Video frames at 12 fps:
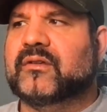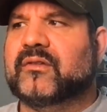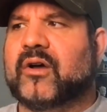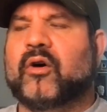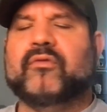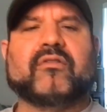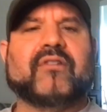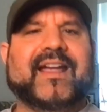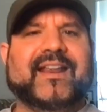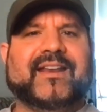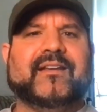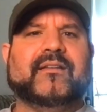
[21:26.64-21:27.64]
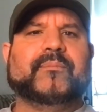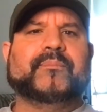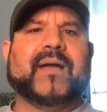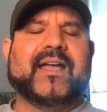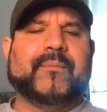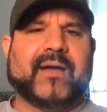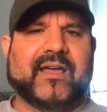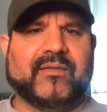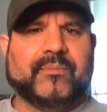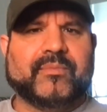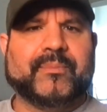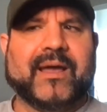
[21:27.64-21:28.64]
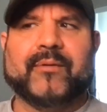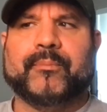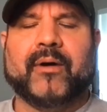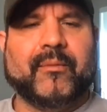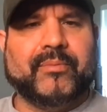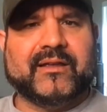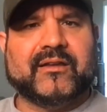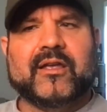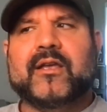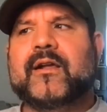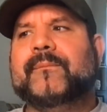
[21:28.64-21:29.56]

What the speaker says: overrated by the public.